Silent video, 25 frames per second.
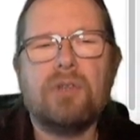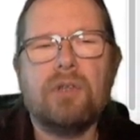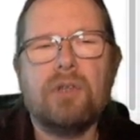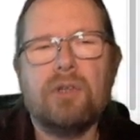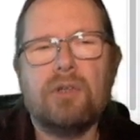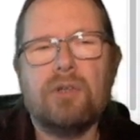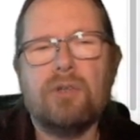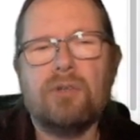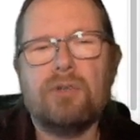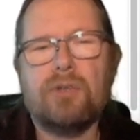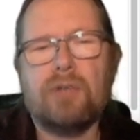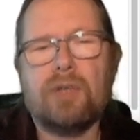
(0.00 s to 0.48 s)

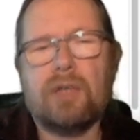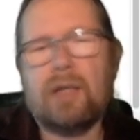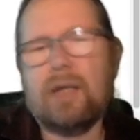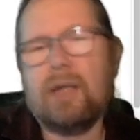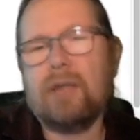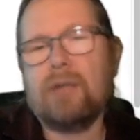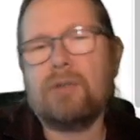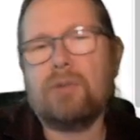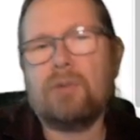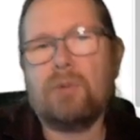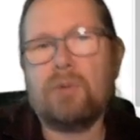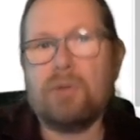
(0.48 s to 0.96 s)
using the
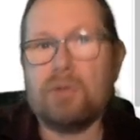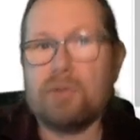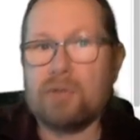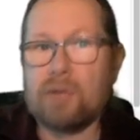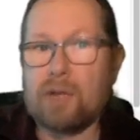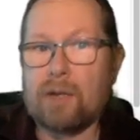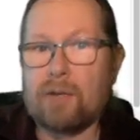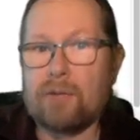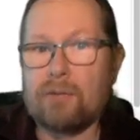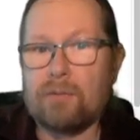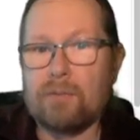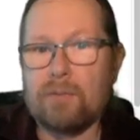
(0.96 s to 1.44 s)
answer we just
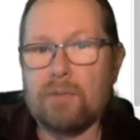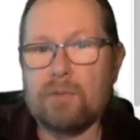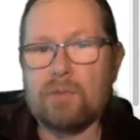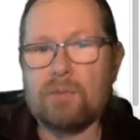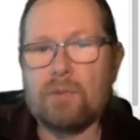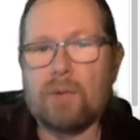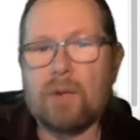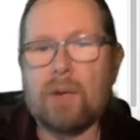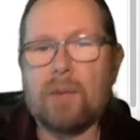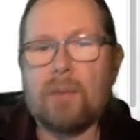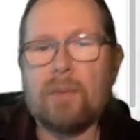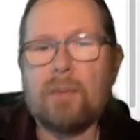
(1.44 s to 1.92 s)
got from this
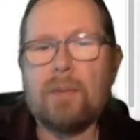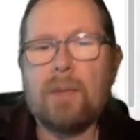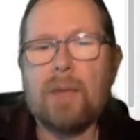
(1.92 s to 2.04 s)
problem,